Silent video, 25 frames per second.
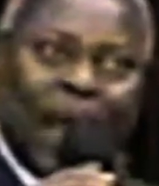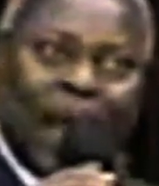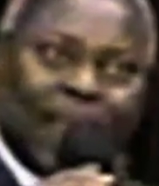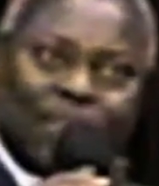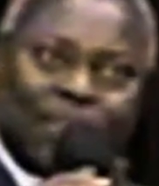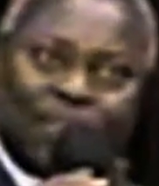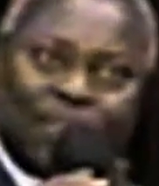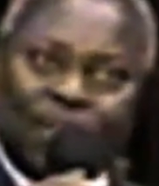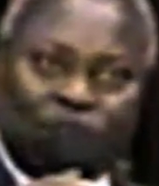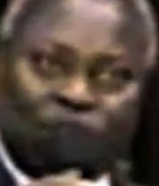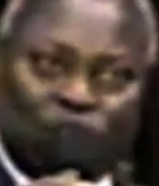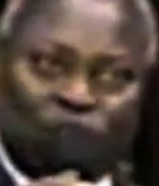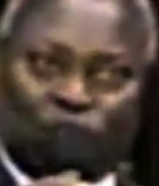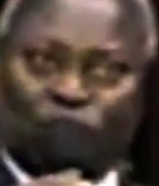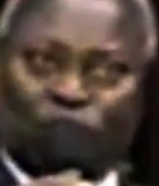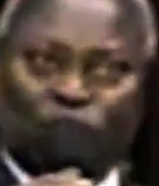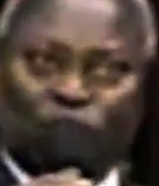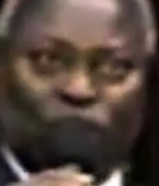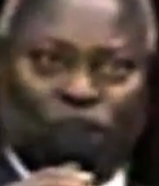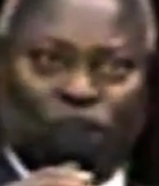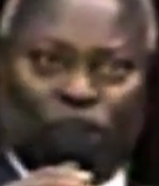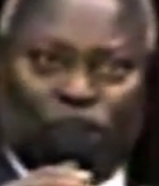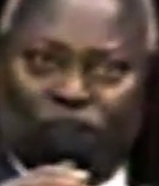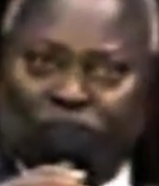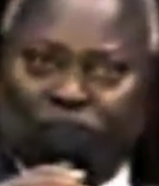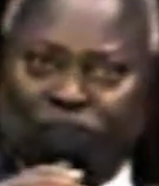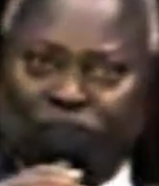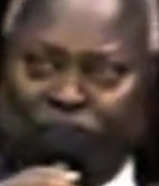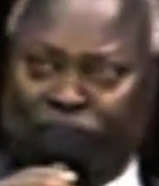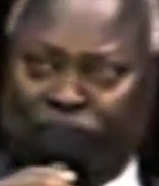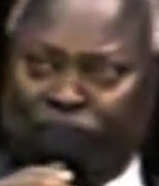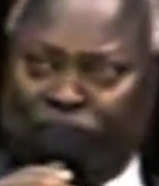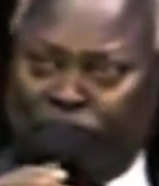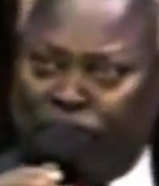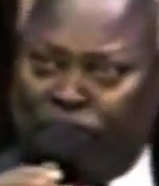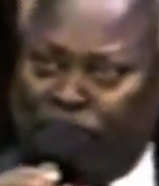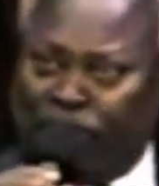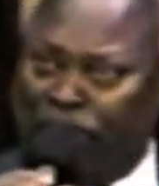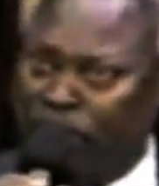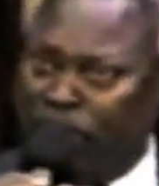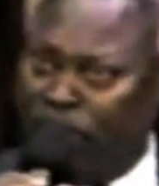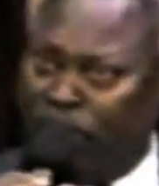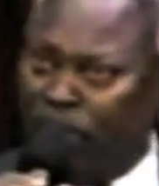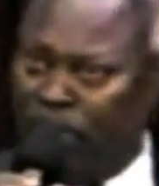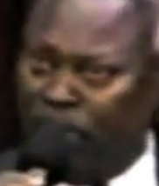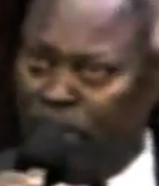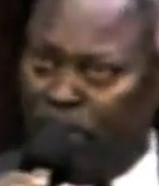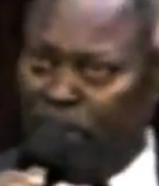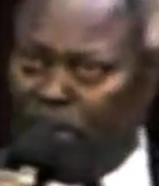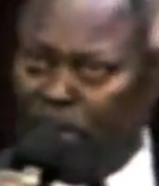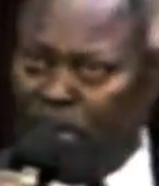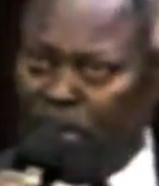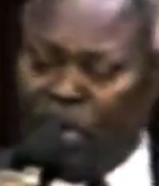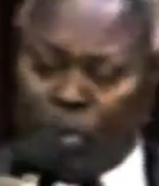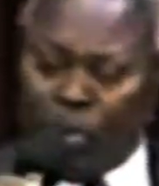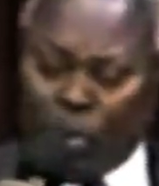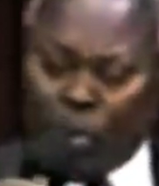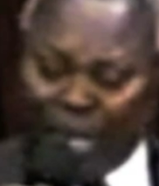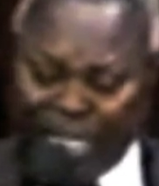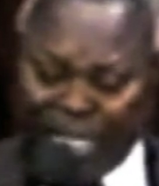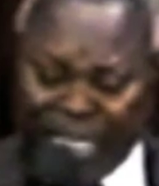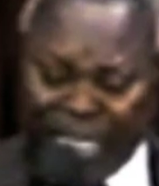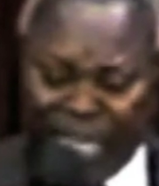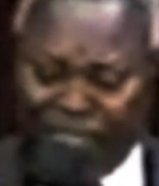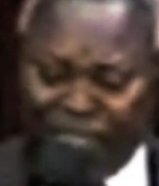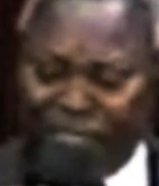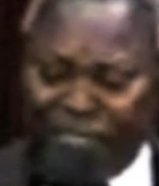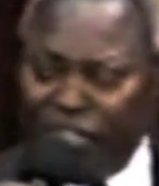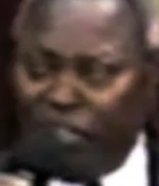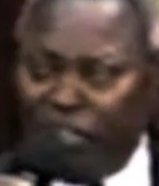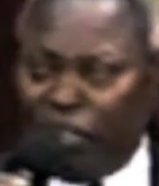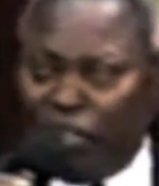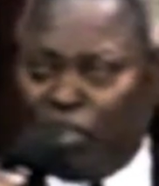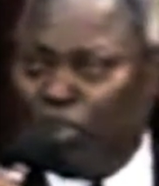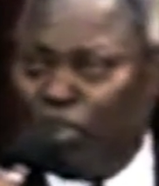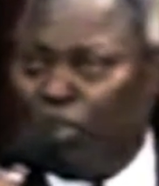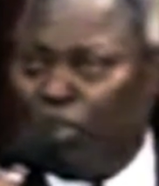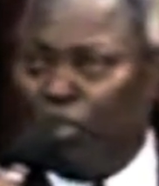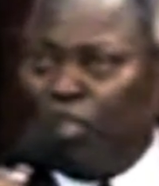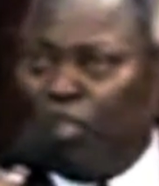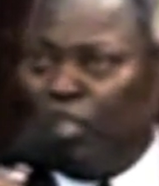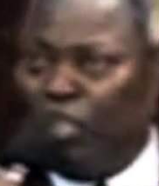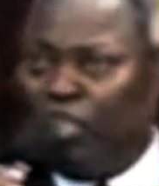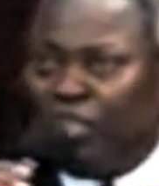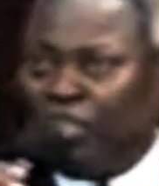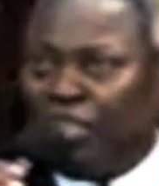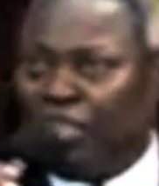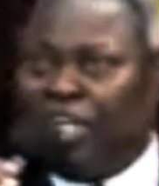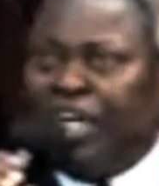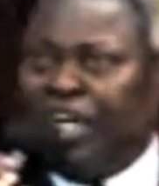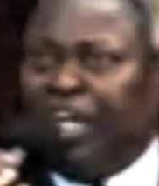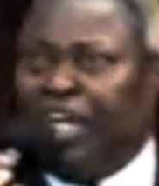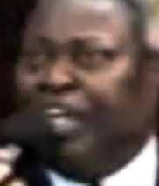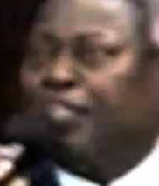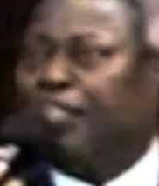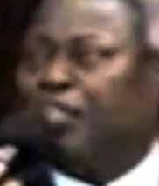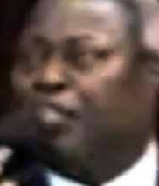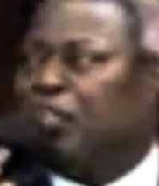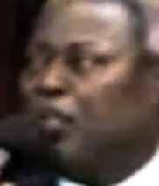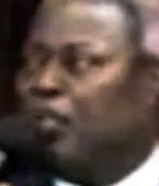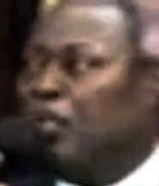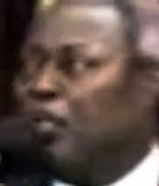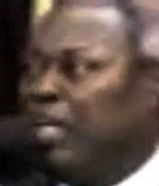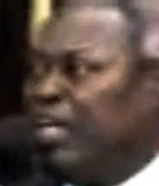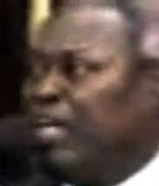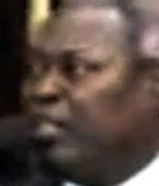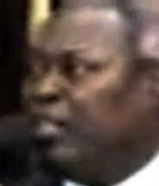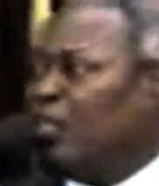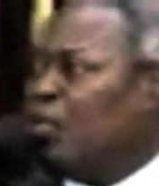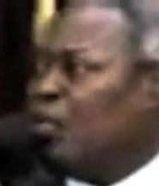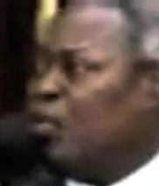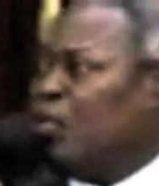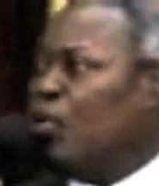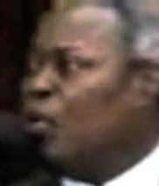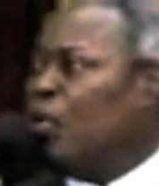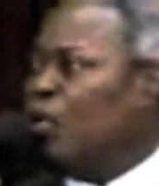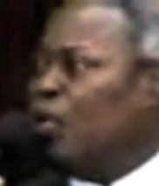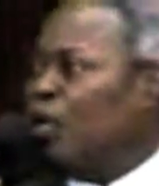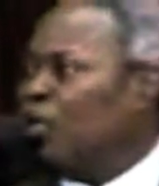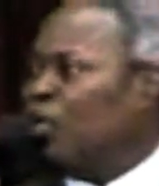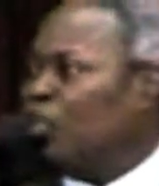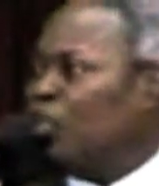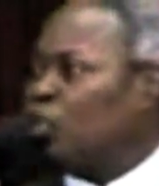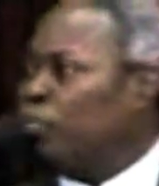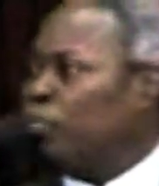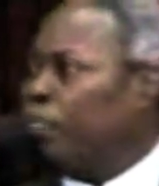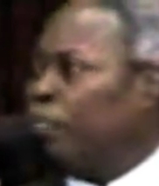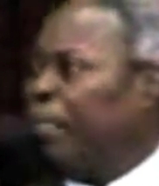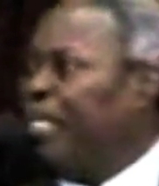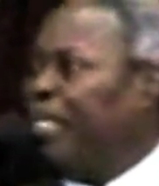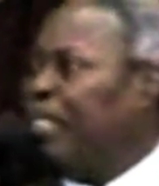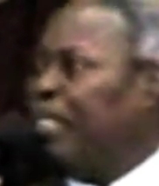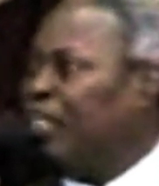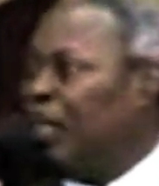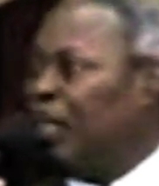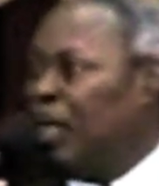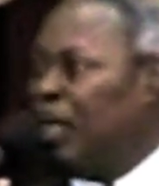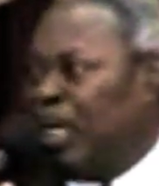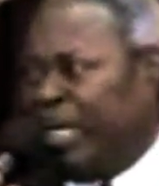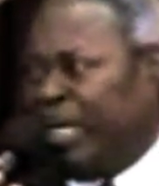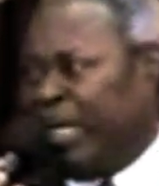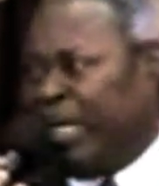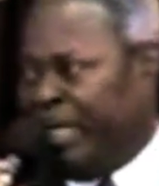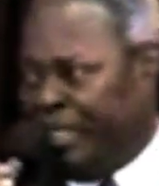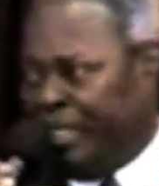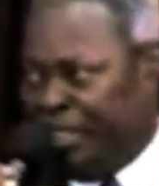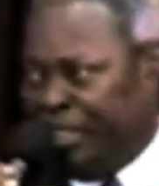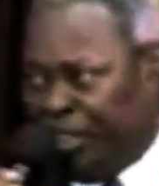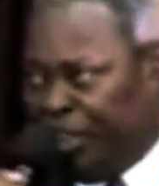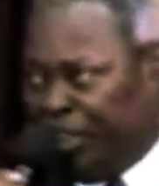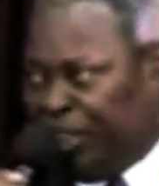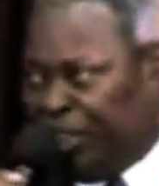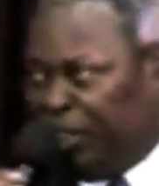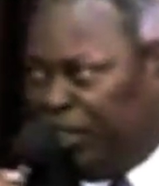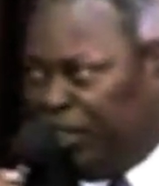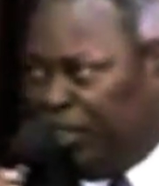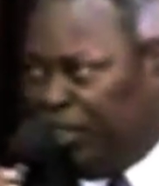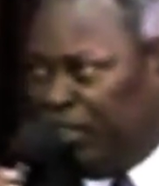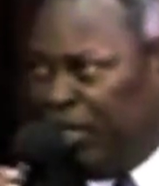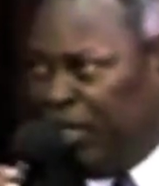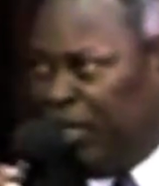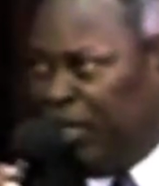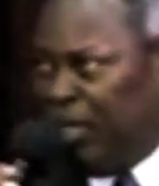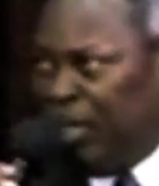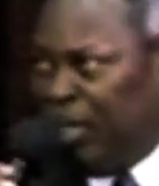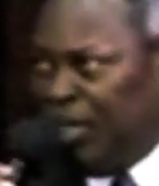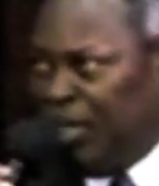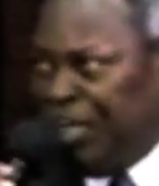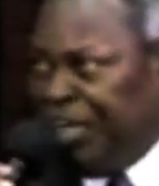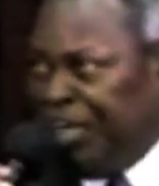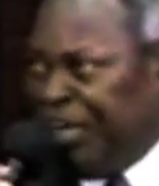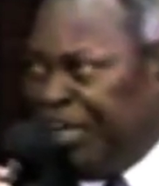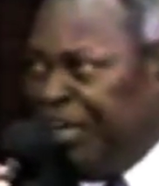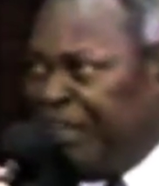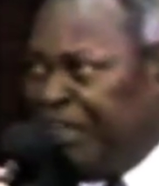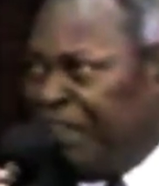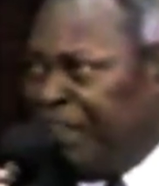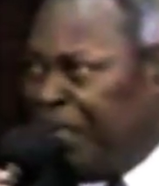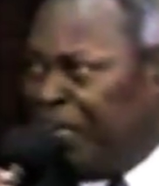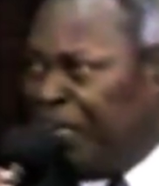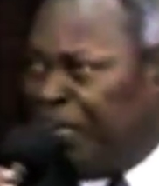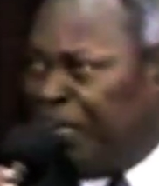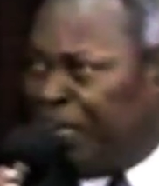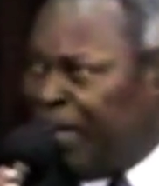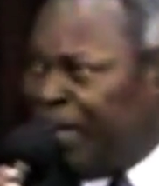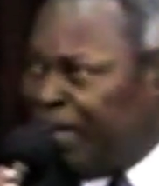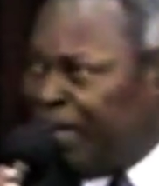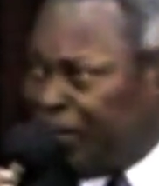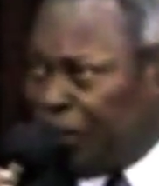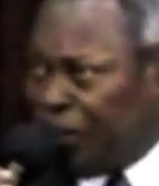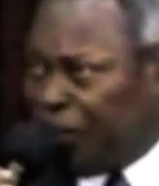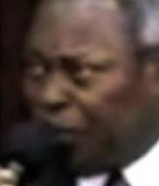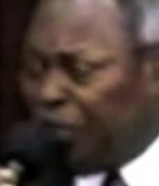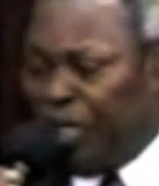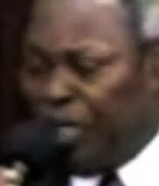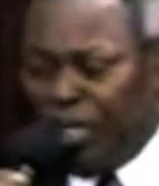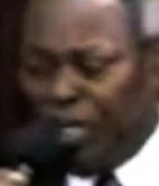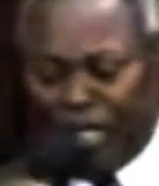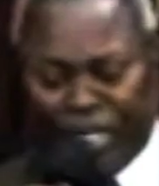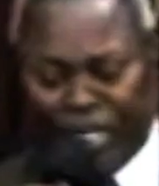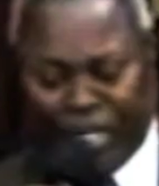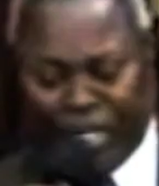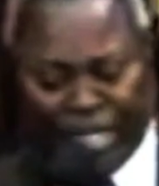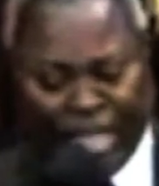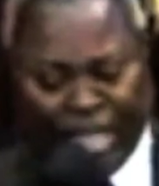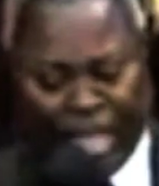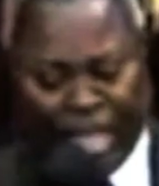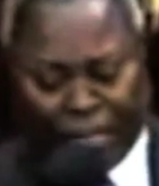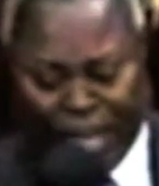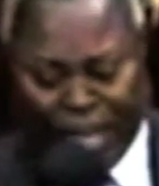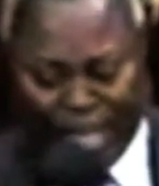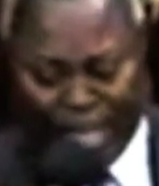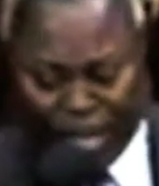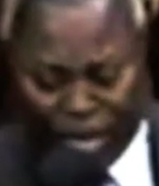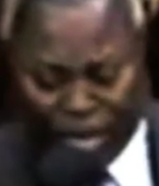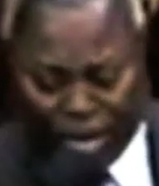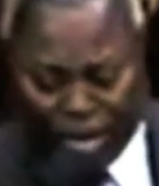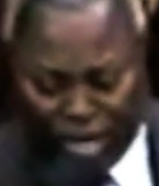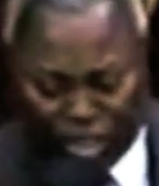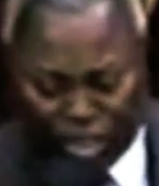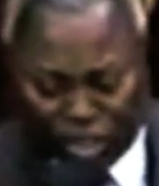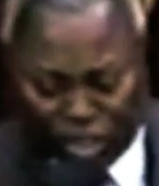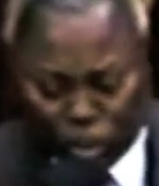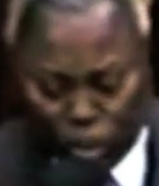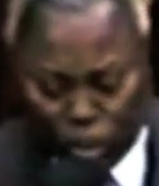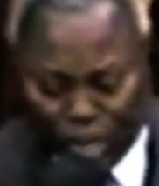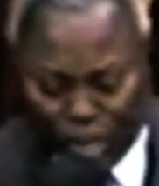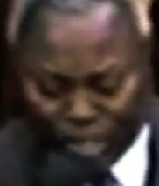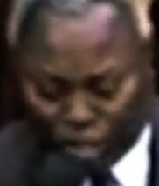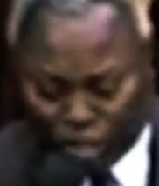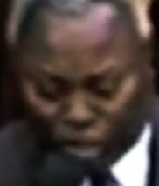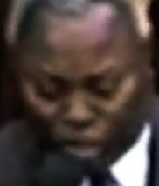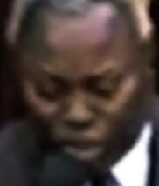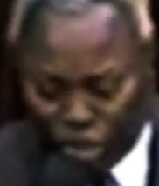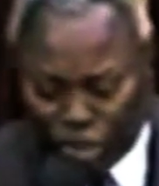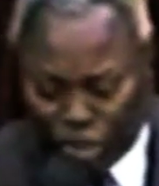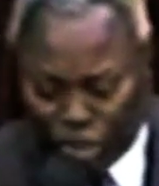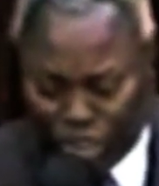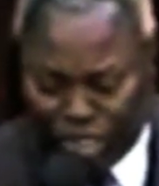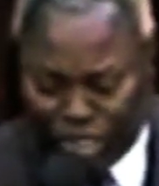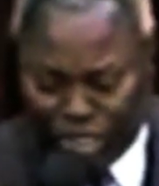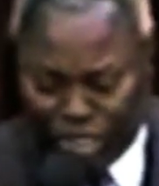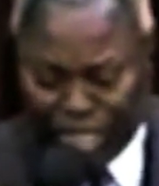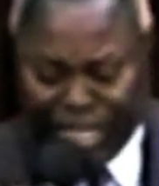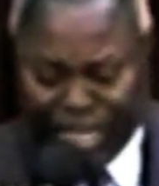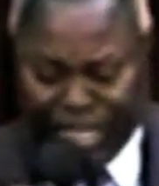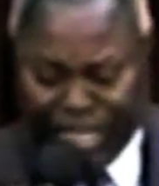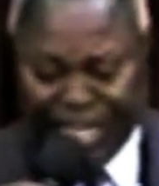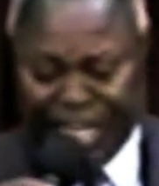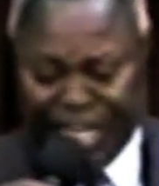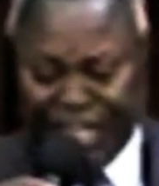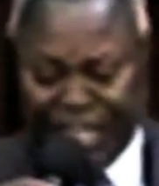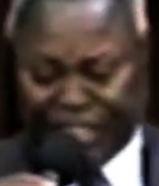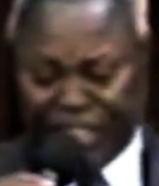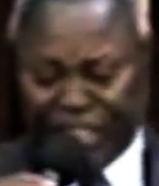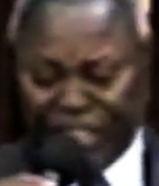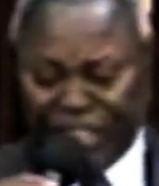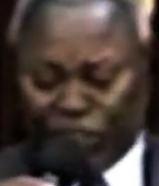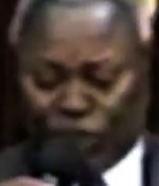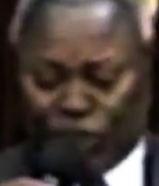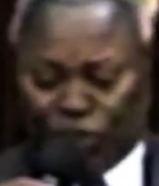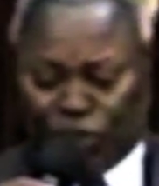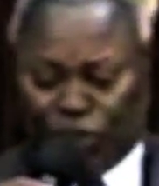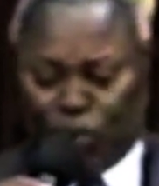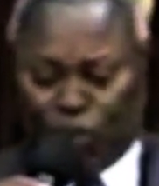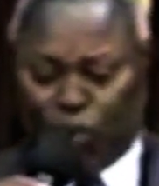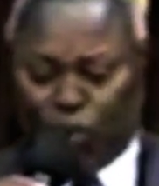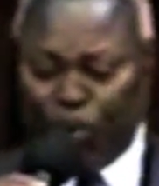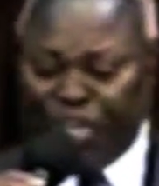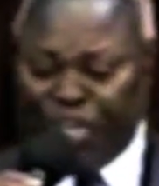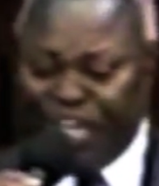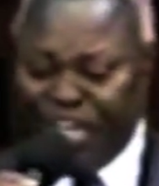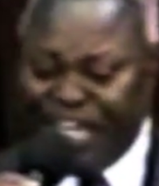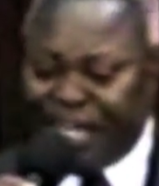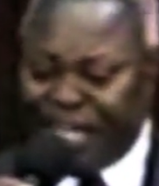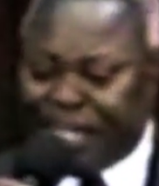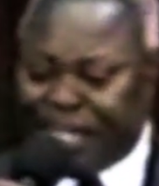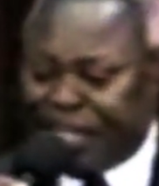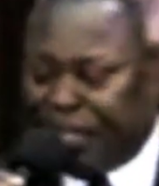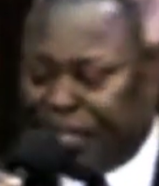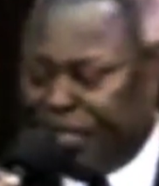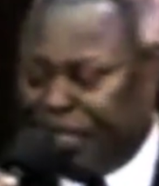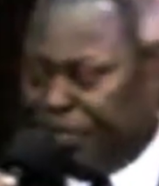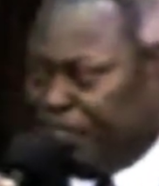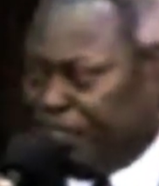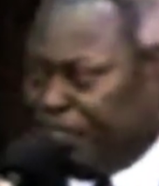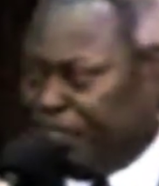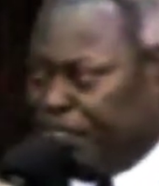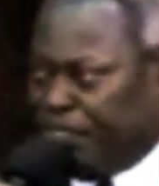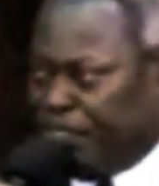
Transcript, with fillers: by the sword, we're even told it goes beyond even the sword, because we're told it is quick,